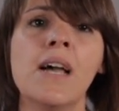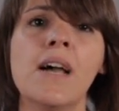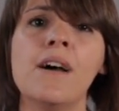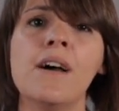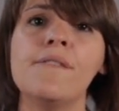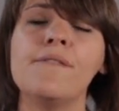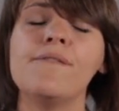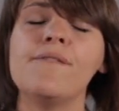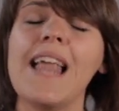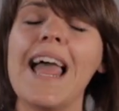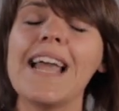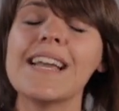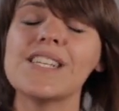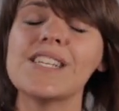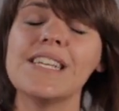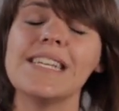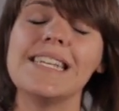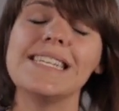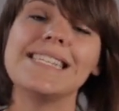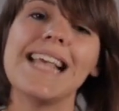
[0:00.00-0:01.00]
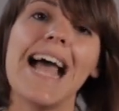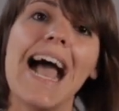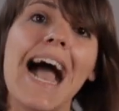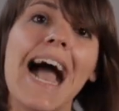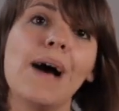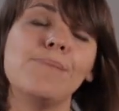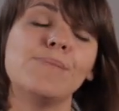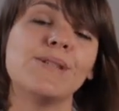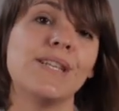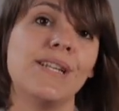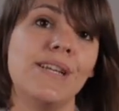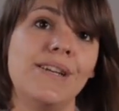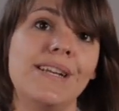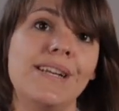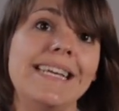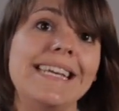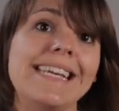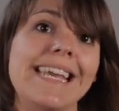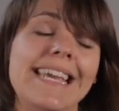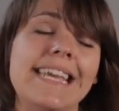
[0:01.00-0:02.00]
Flexion is
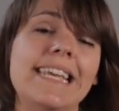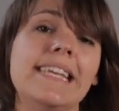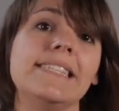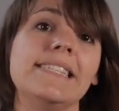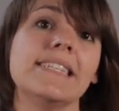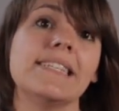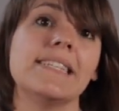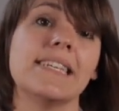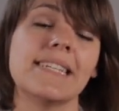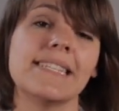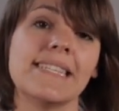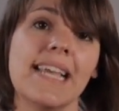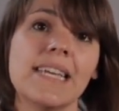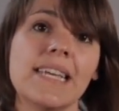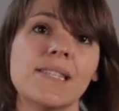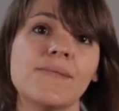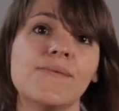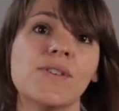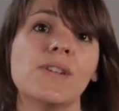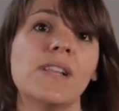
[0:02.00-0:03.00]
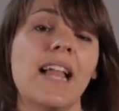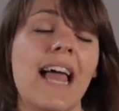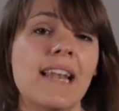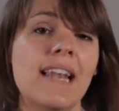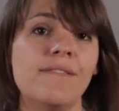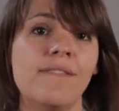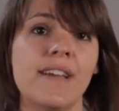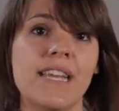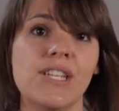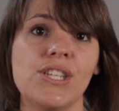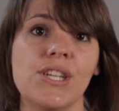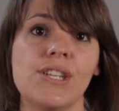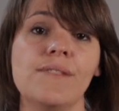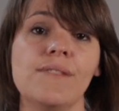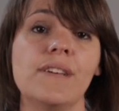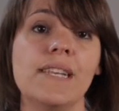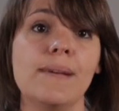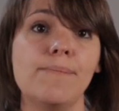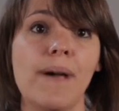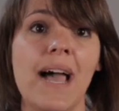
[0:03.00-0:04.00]
absolutely key to successful elevation
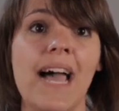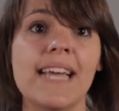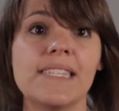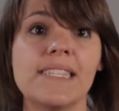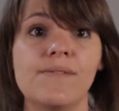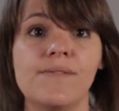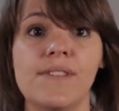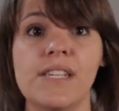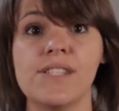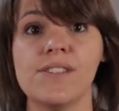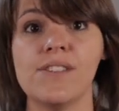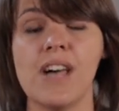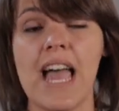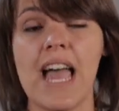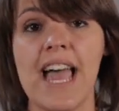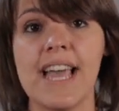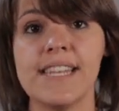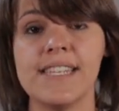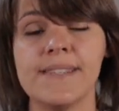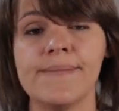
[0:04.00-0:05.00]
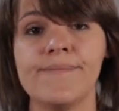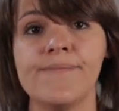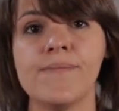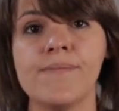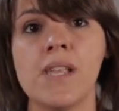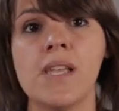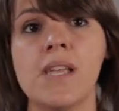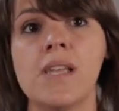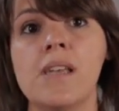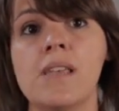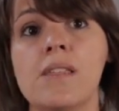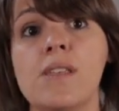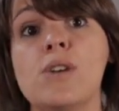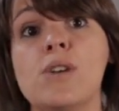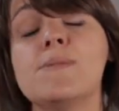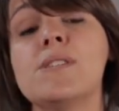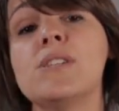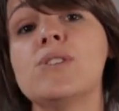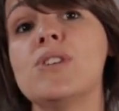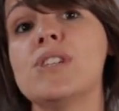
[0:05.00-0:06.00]
of an impacted fetal head. The
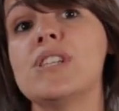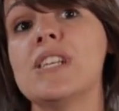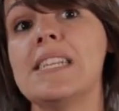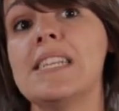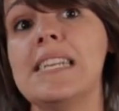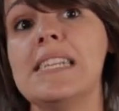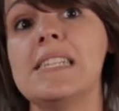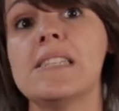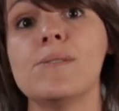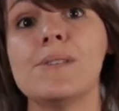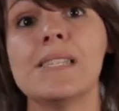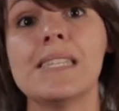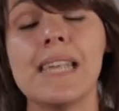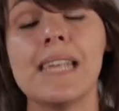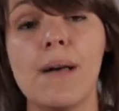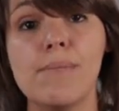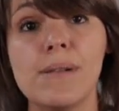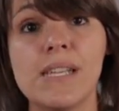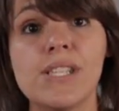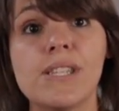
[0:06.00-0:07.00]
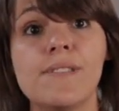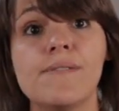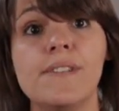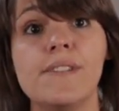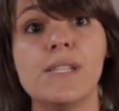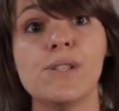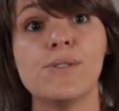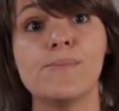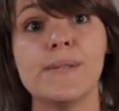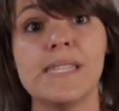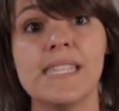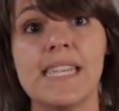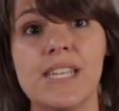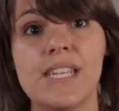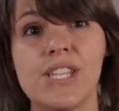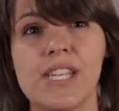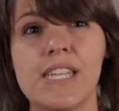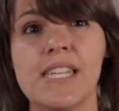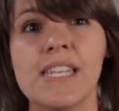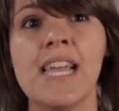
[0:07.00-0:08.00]
obstetrician needs to establish the fetal
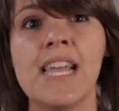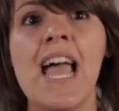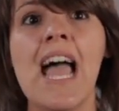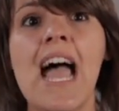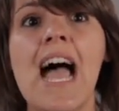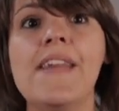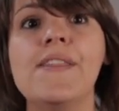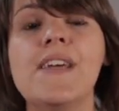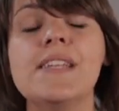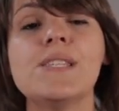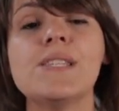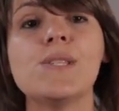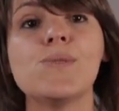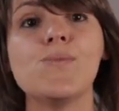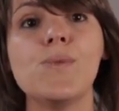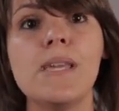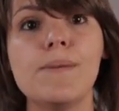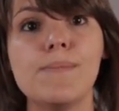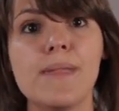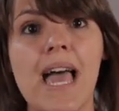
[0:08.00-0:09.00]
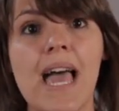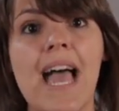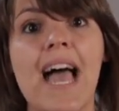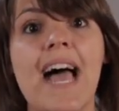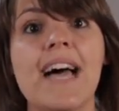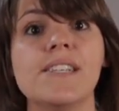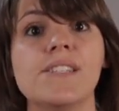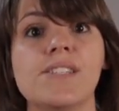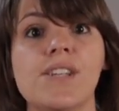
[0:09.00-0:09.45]
position and then sweep their hand